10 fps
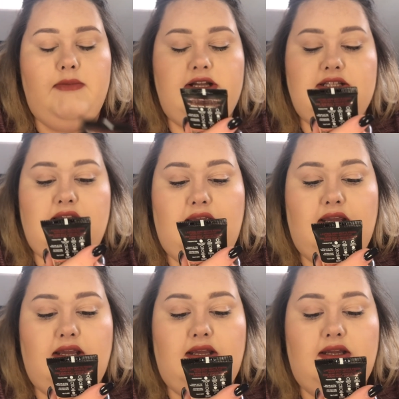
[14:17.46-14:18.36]
It's
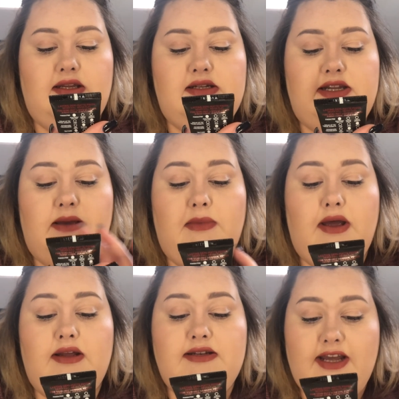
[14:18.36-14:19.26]
a
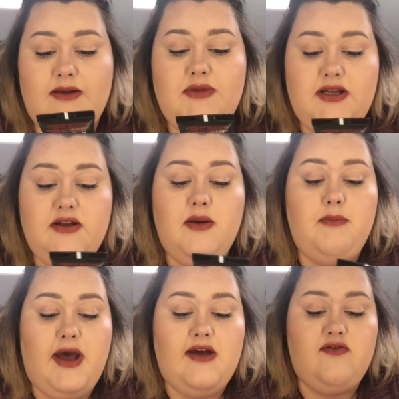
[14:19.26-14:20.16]
demi
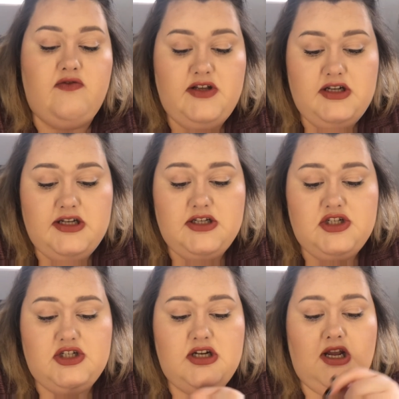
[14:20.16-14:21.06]
matte
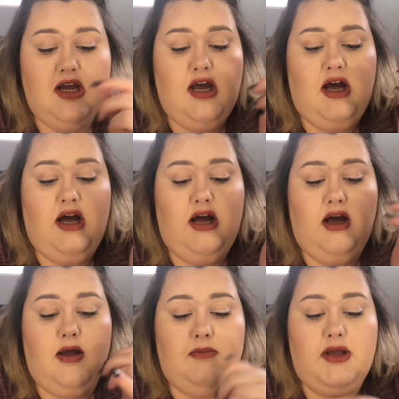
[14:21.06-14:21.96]
finish,
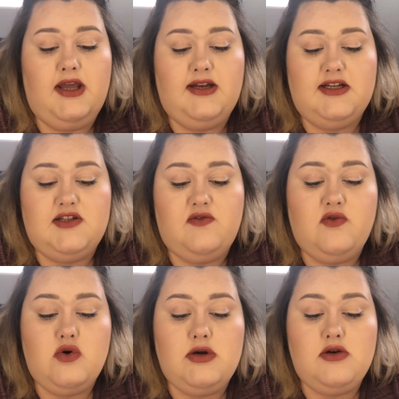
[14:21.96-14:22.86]
and it's
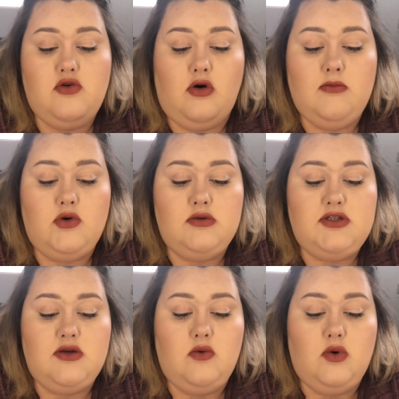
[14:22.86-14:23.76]
for normal
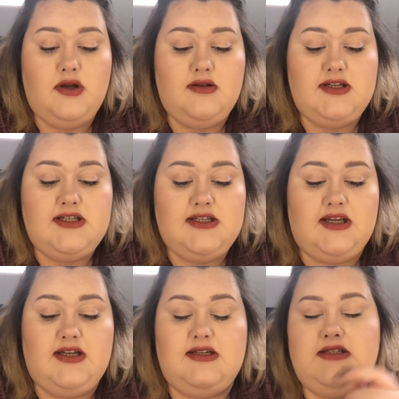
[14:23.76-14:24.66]
to oily
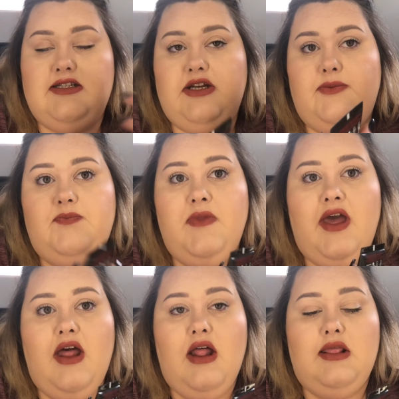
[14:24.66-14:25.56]
skin. So
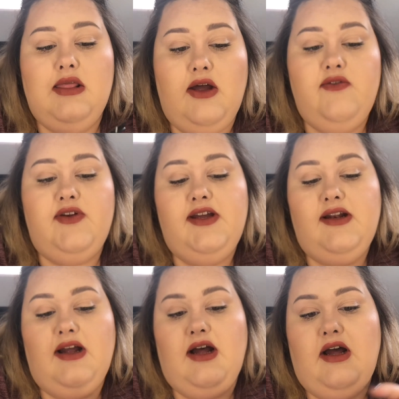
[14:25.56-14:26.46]
love
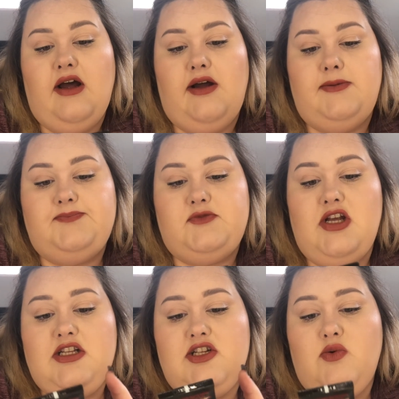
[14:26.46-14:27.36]
it.
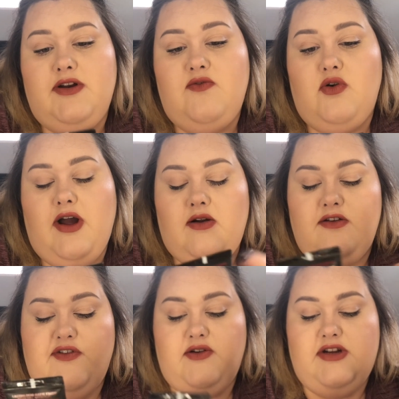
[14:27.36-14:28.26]
It's a 24-hour
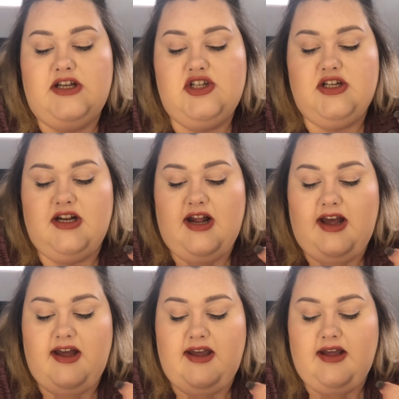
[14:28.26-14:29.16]
foundation.
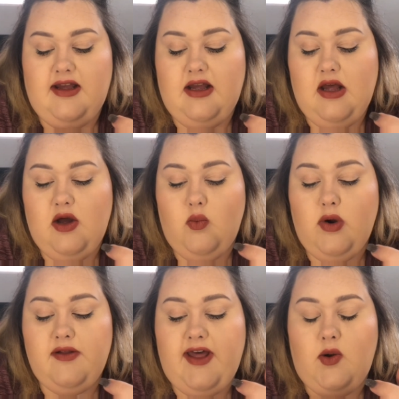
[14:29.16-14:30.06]
I
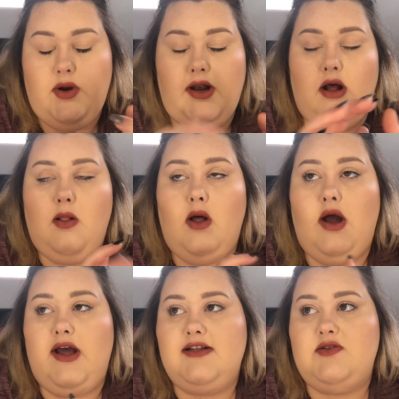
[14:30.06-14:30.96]
wear that one a
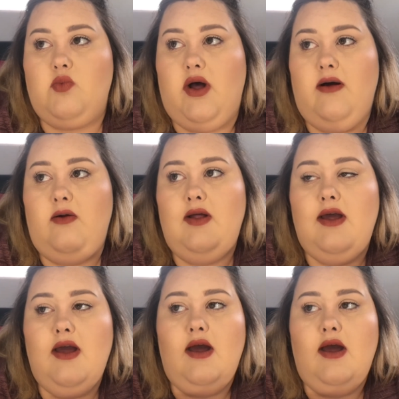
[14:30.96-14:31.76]
lot as well.